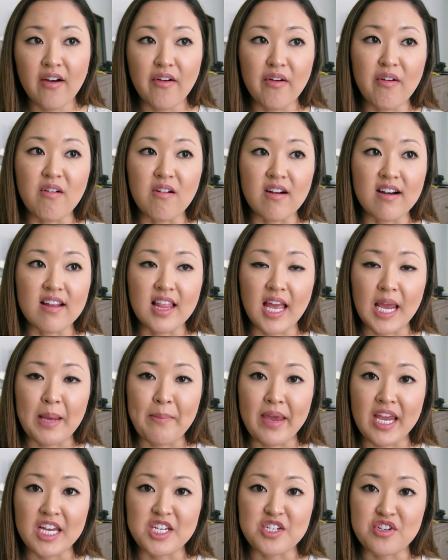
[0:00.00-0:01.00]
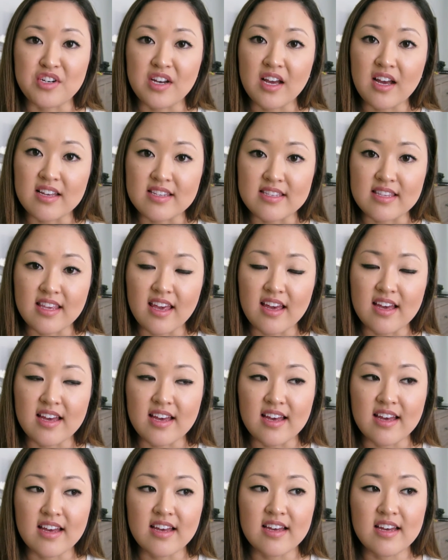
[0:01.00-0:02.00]
or like major
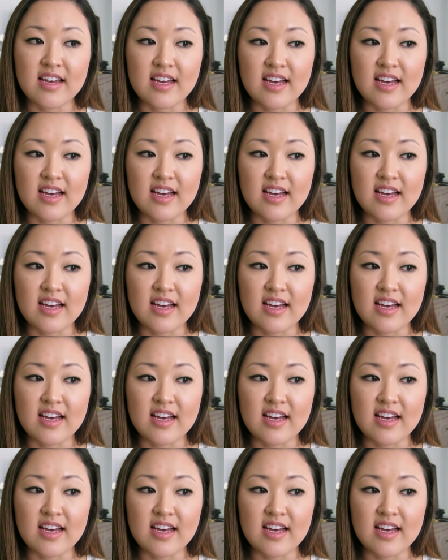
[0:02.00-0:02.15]
nausea.